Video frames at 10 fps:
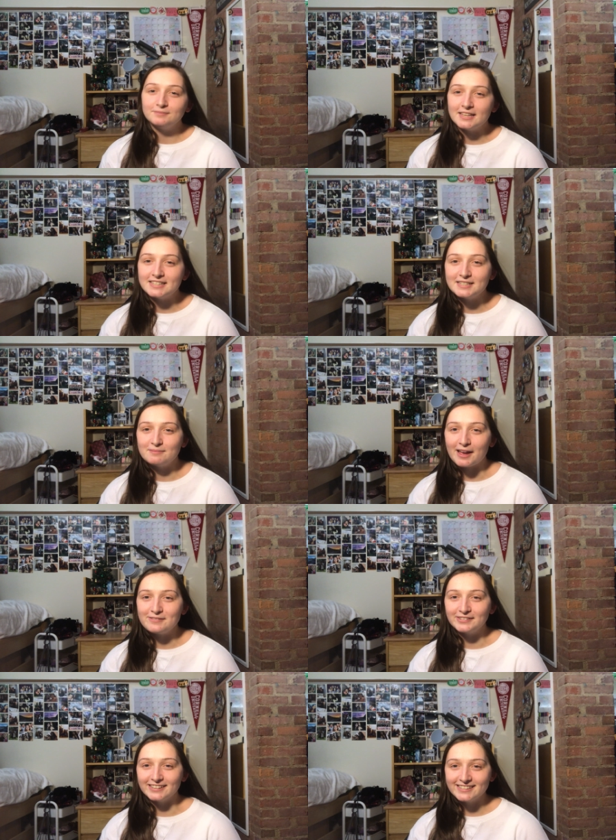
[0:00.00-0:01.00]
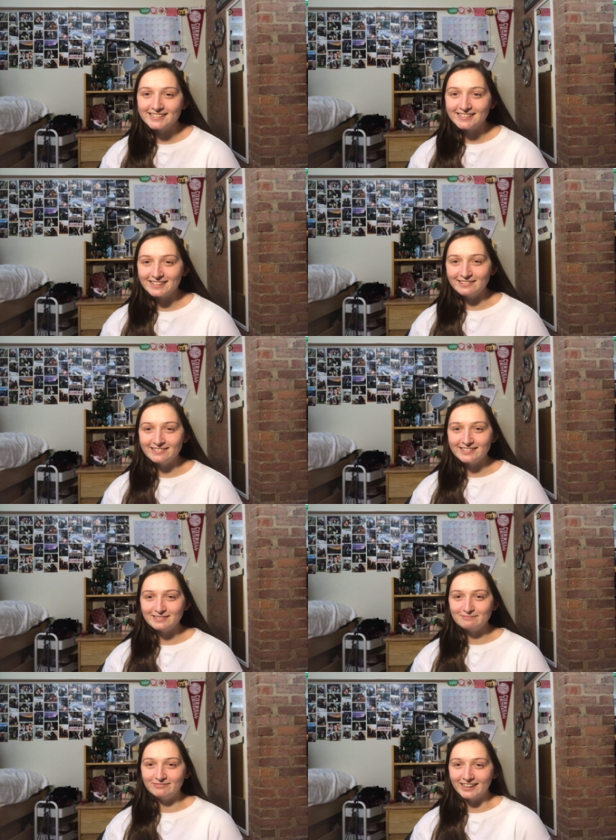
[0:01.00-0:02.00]
this is my first
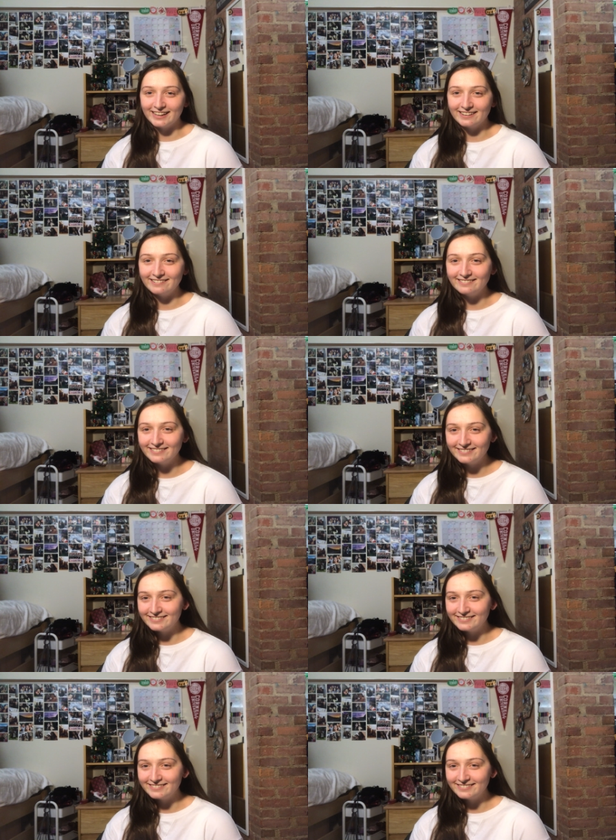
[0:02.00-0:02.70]
YouTube video.